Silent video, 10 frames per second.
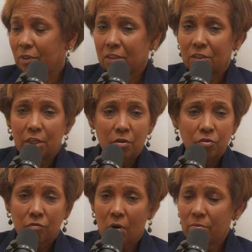continue
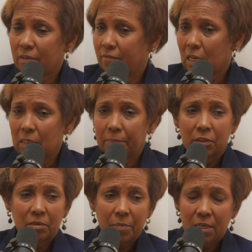to grow and develop
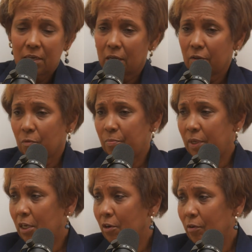and to meet other
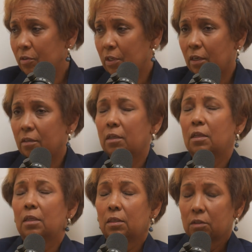peers." And
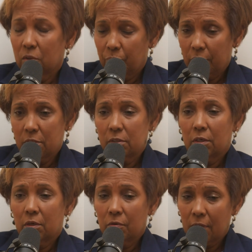the president
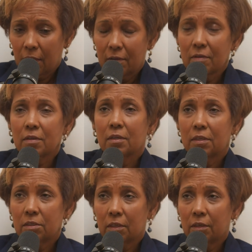said, "Okay."
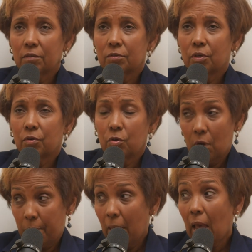He said, "So you
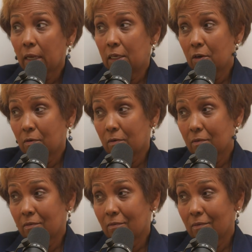come back here."
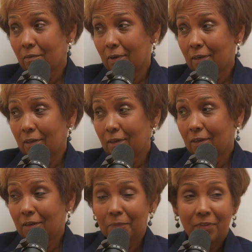Right?
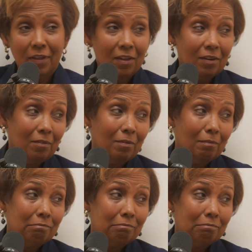I'm thinking,